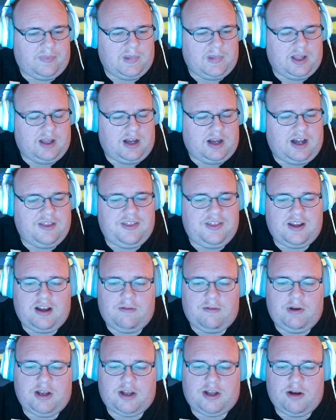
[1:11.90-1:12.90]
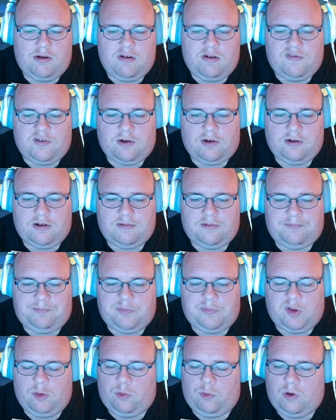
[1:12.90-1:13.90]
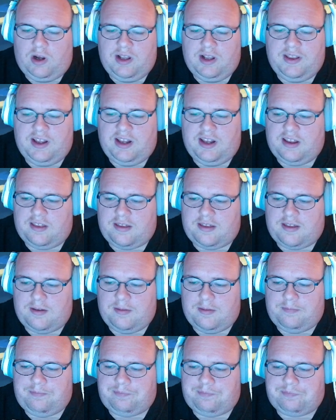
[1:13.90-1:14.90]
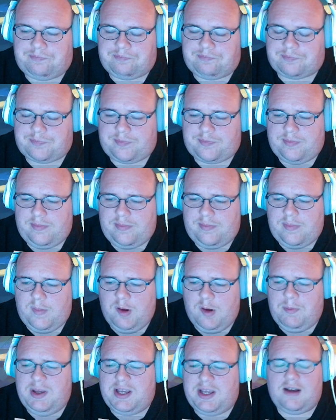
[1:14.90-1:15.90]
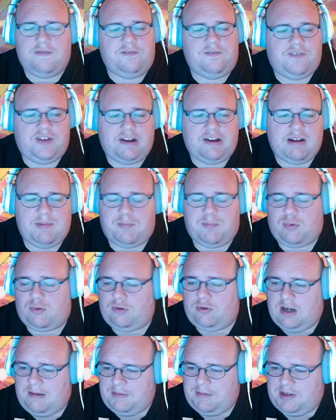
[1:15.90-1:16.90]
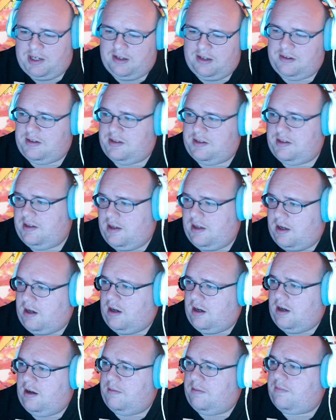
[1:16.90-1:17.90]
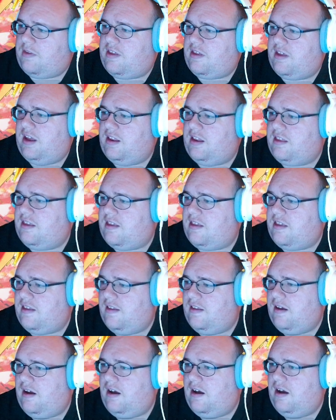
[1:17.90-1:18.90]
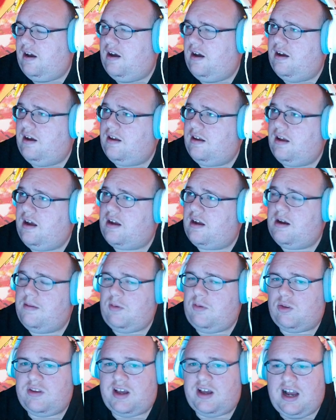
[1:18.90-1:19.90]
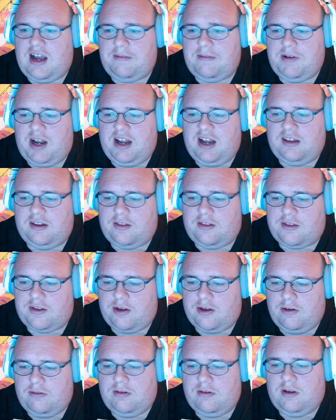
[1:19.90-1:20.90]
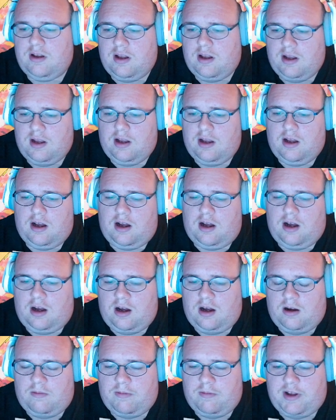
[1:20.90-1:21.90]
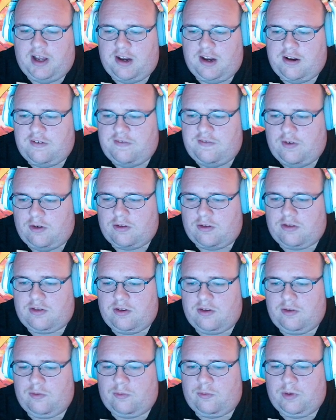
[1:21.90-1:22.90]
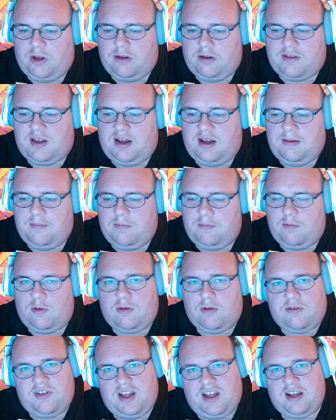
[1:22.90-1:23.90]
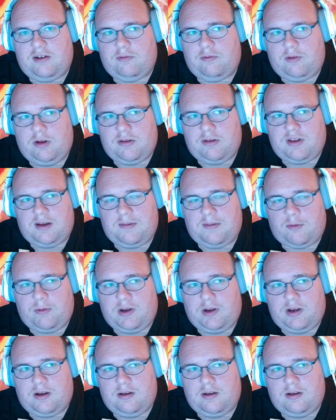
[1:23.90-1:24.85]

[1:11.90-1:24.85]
I think I want to go over one that has become very prominent since a couple timed islands ago. We had our first real-time or second real-time arena.